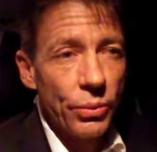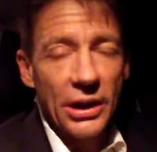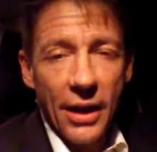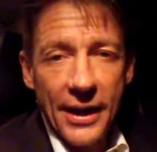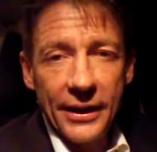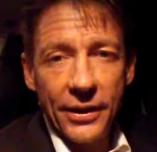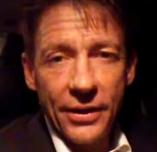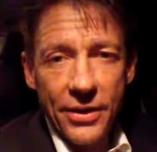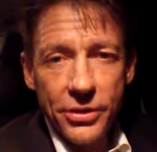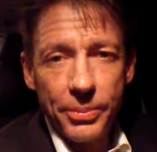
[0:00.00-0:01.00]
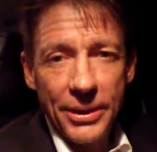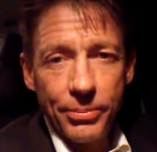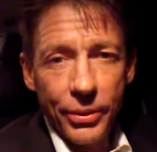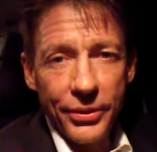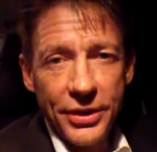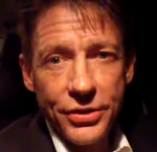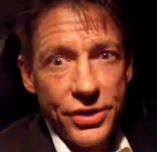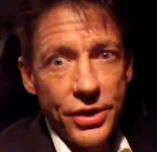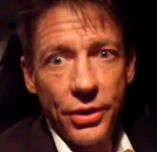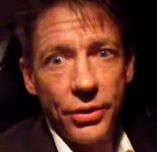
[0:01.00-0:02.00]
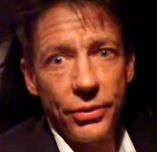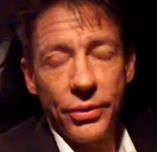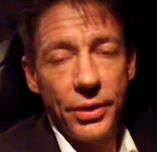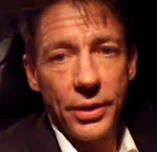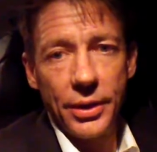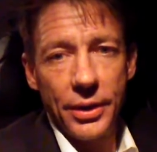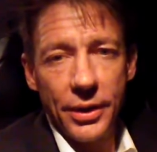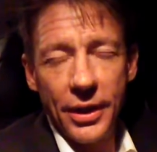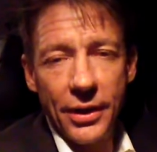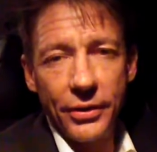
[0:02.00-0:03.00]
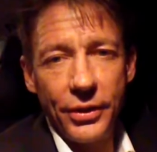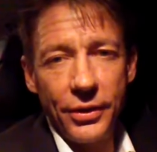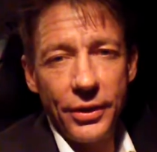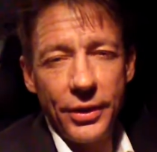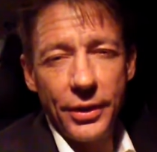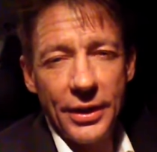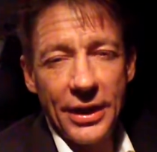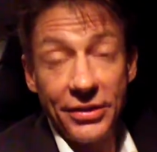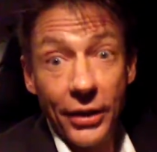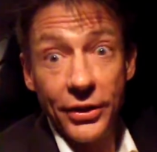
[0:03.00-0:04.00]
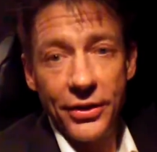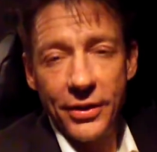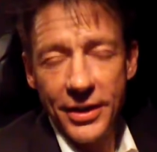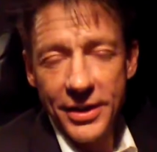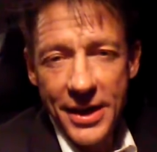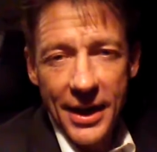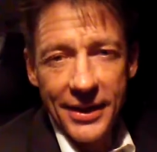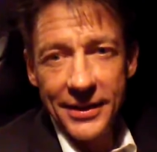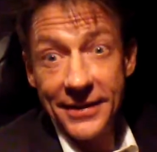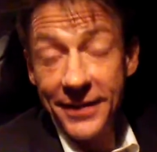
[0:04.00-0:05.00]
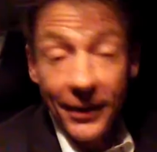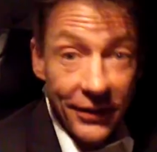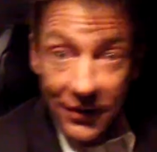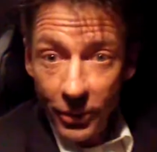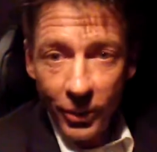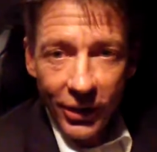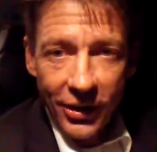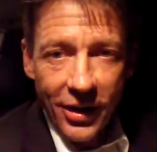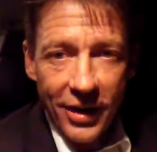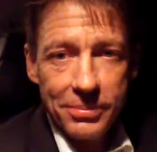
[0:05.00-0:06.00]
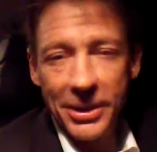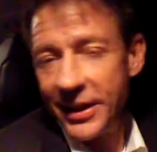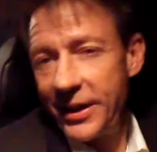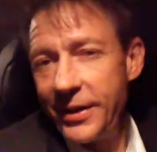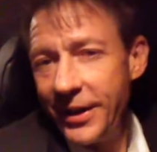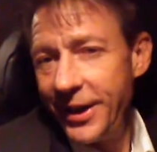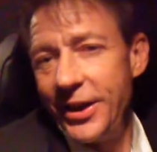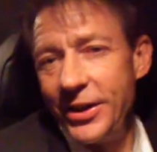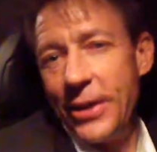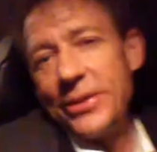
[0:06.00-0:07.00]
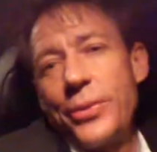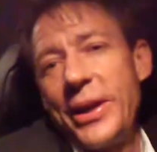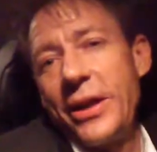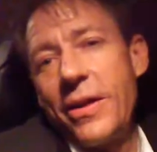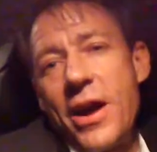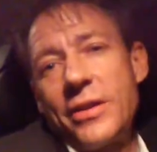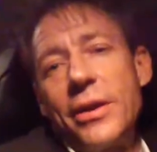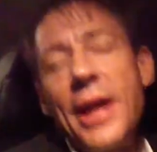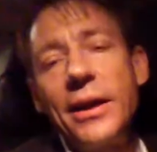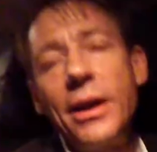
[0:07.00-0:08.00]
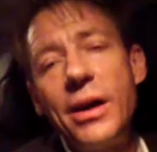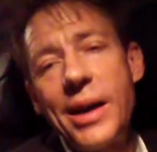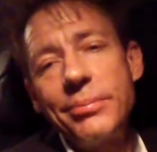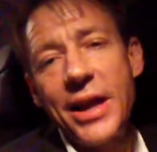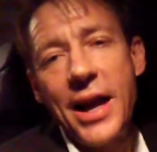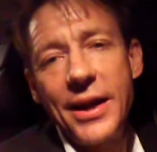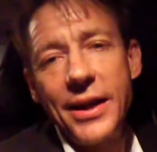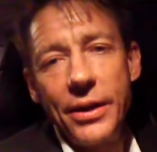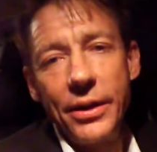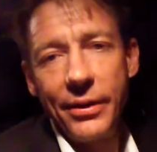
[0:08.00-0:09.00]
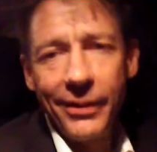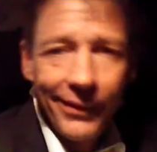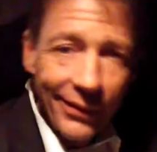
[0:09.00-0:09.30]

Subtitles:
relying on other people that just go, you know, they tell you they're excited, they tell you they'll work hard, but then, you know, at 3 o'clock they're like, oh, I'm tired.